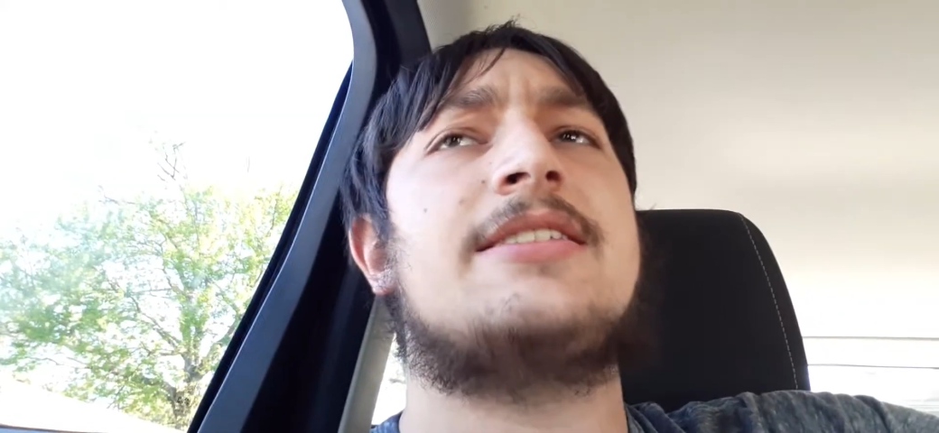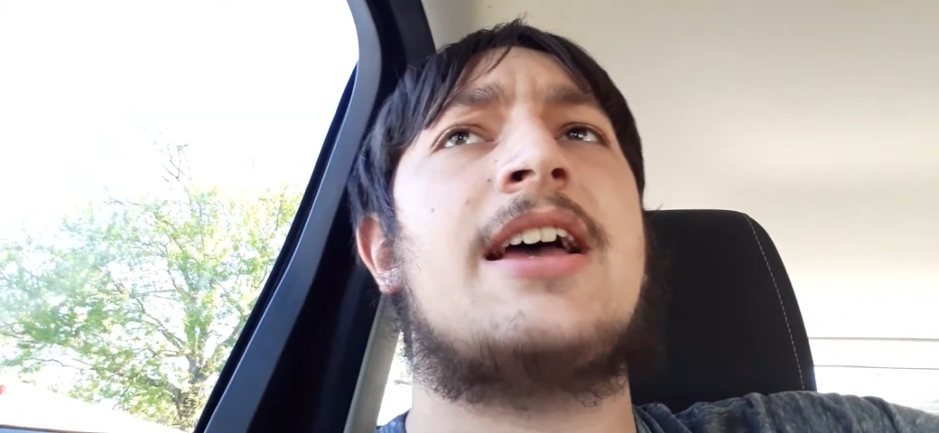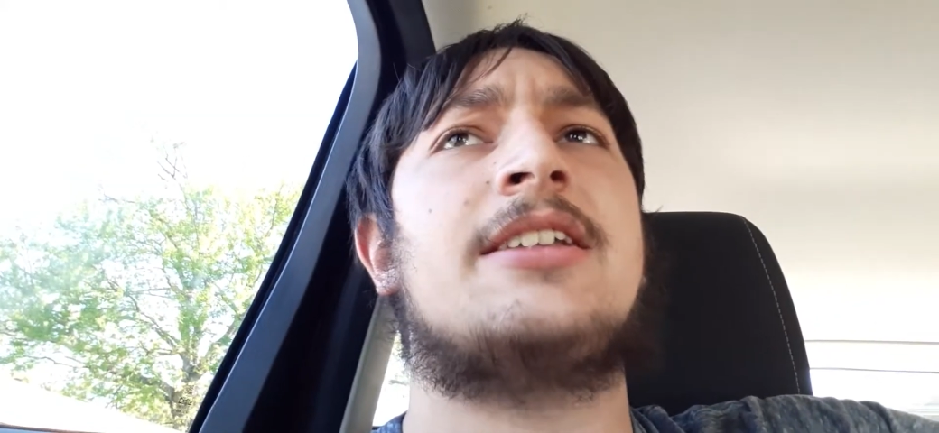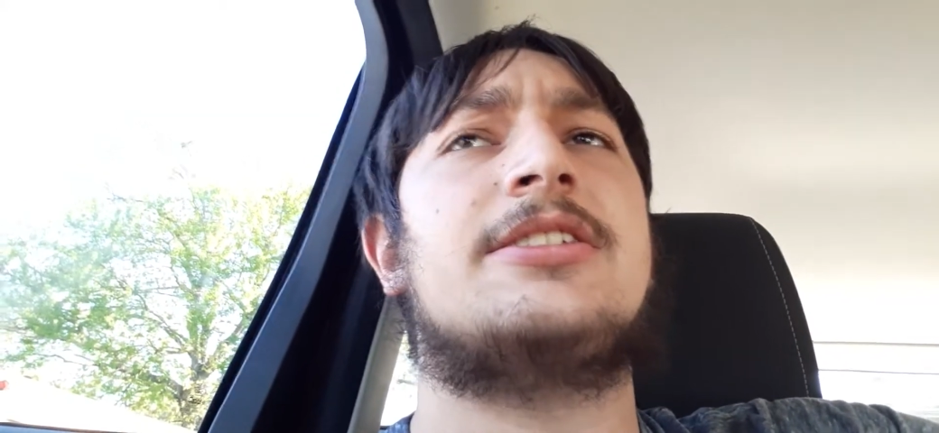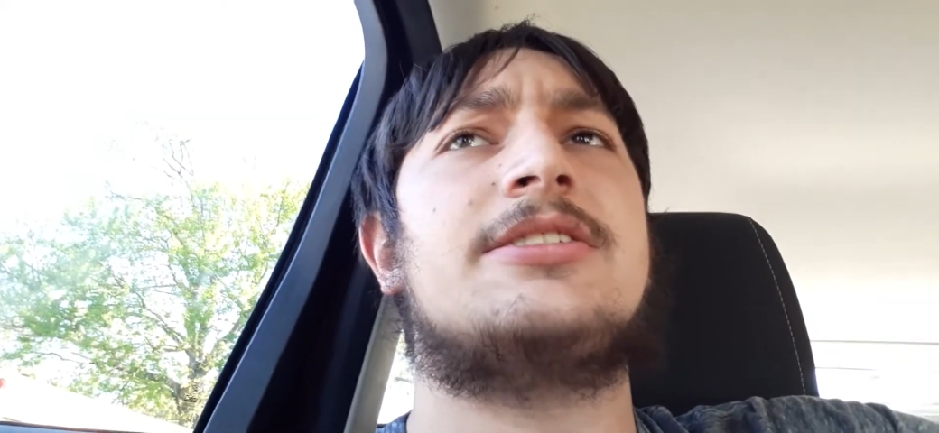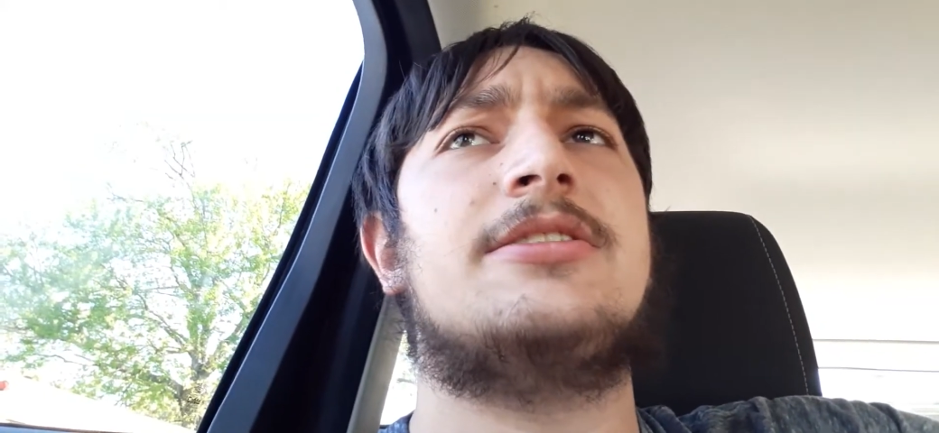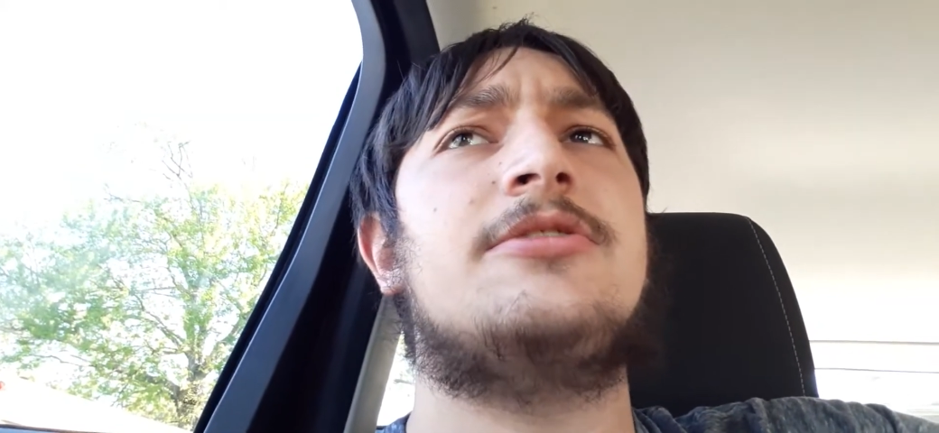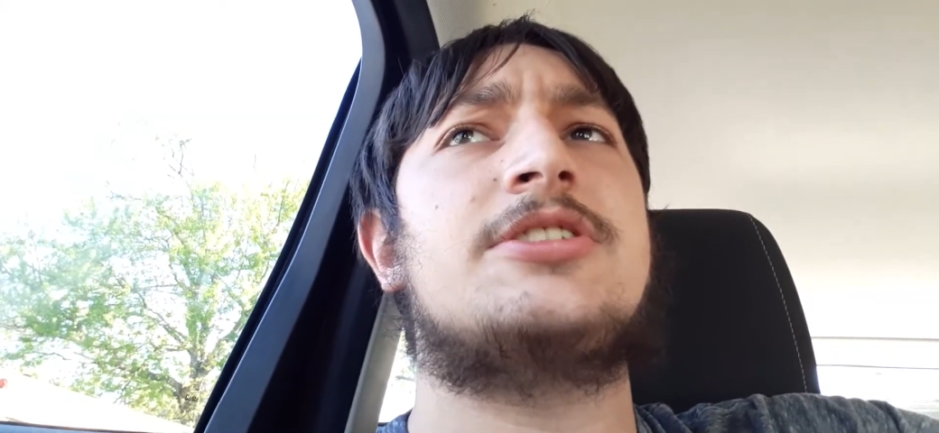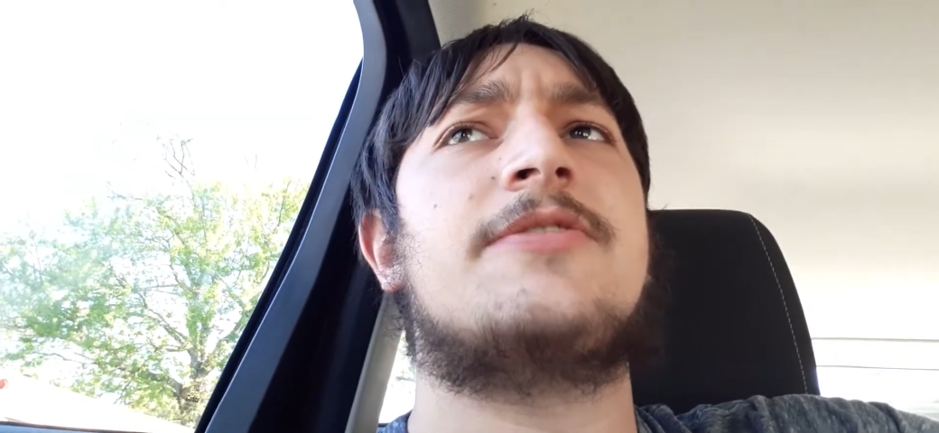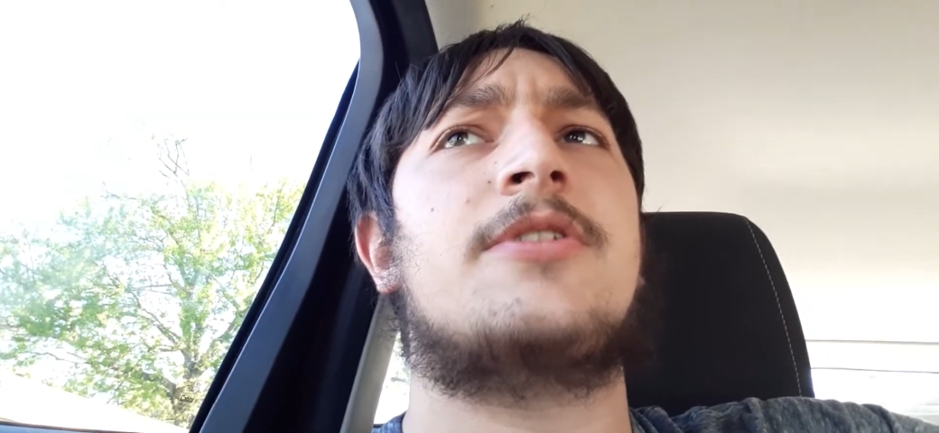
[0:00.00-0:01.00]
that
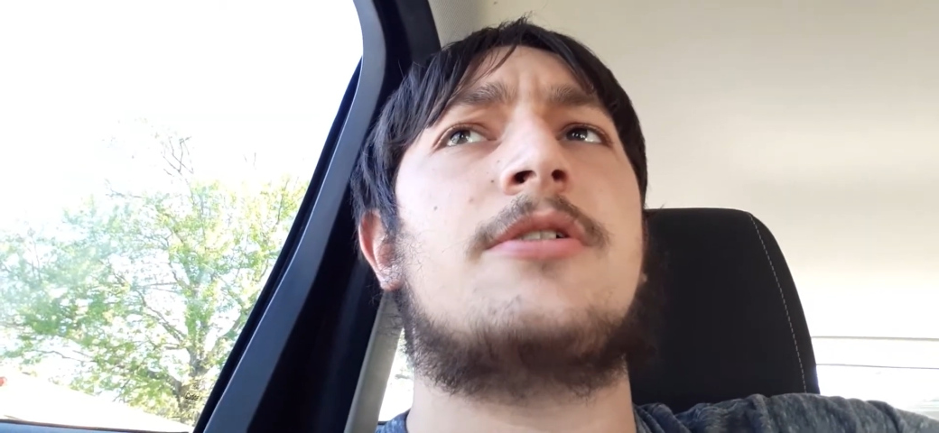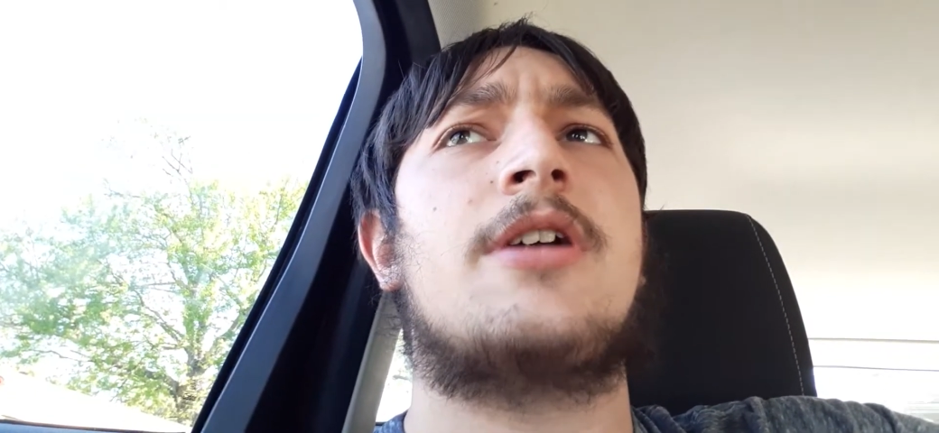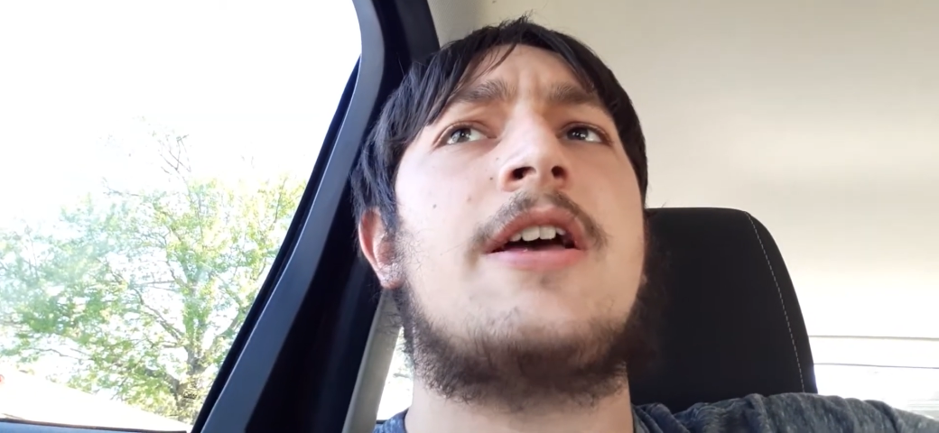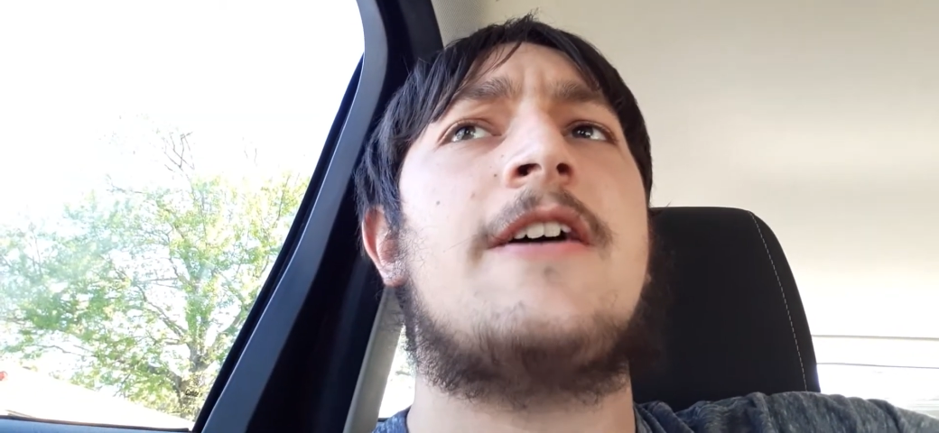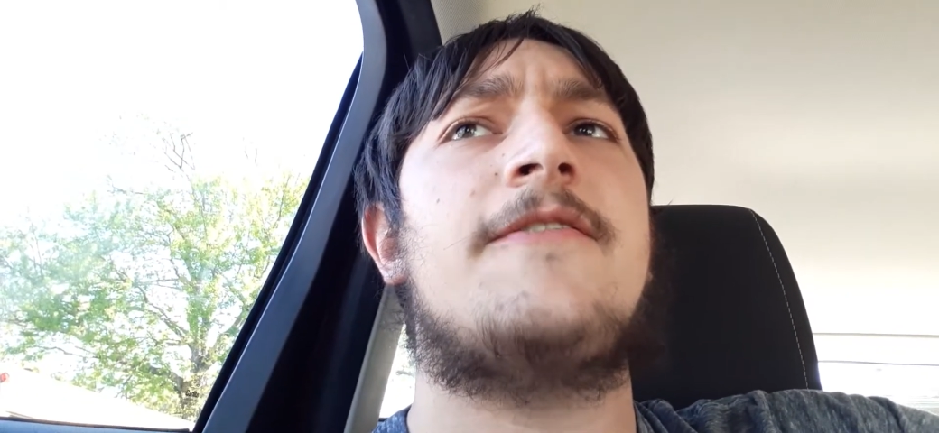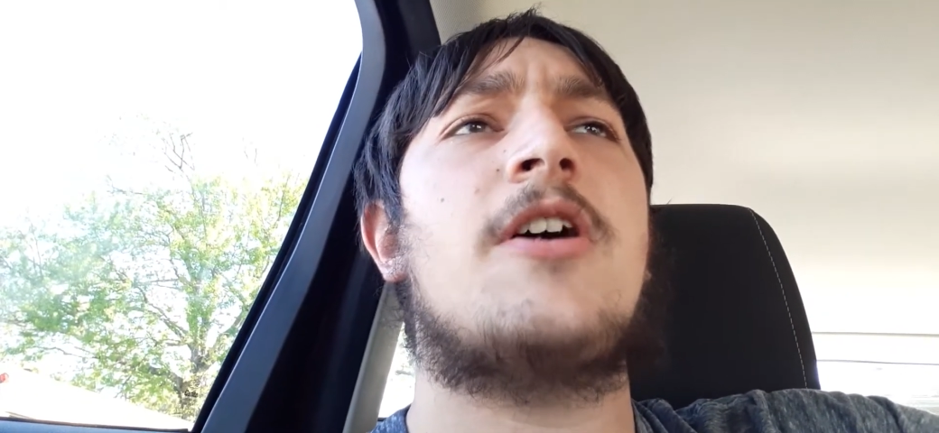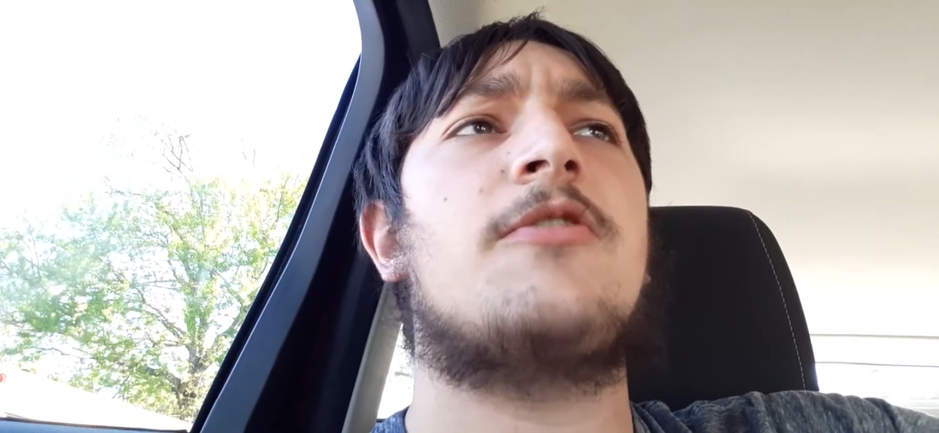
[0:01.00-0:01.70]
Lucifer fell